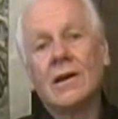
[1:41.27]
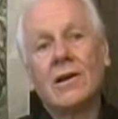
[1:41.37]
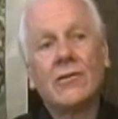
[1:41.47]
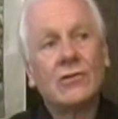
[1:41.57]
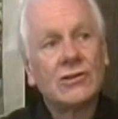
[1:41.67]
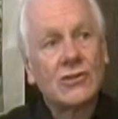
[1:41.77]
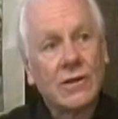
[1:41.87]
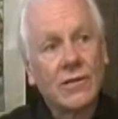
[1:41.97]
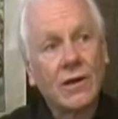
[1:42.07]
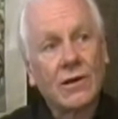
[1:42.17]
Another
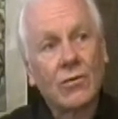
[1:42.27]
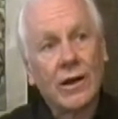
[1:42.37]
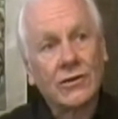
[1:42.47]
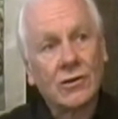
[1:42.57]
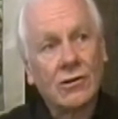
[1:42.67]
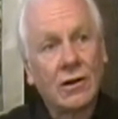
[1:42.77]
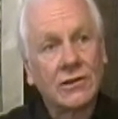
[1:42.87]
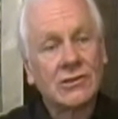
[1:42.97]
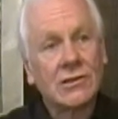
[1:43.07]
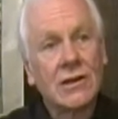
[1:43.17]
interesting thing I ran
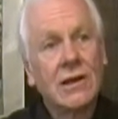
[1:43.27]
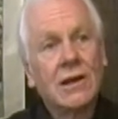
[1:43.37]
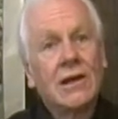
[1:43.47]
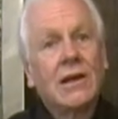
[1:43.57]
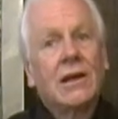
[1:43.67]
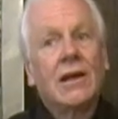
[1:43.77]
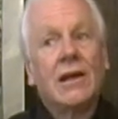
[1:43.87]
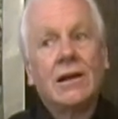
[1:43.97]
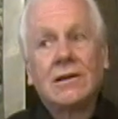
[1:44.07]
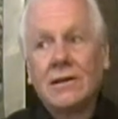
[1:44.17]
across,
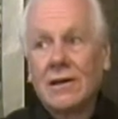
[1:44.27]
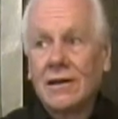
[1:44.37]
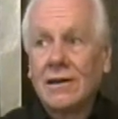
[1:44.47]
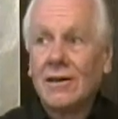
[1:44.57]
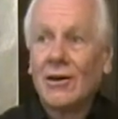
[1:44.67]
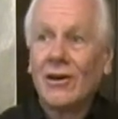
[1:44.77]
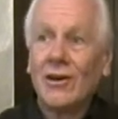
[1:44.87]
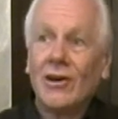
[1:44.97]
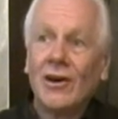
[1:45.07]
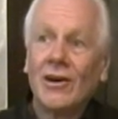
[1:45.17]
and I
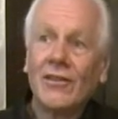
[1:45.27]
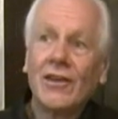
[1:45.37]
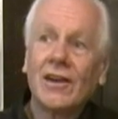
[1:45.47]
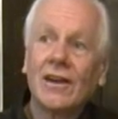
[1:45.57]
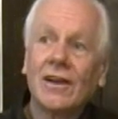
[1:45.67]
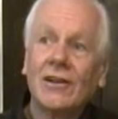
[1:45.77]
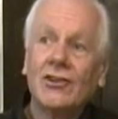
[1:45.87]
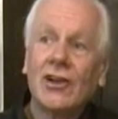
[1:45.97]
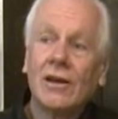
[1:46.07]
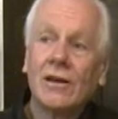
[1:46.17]
think I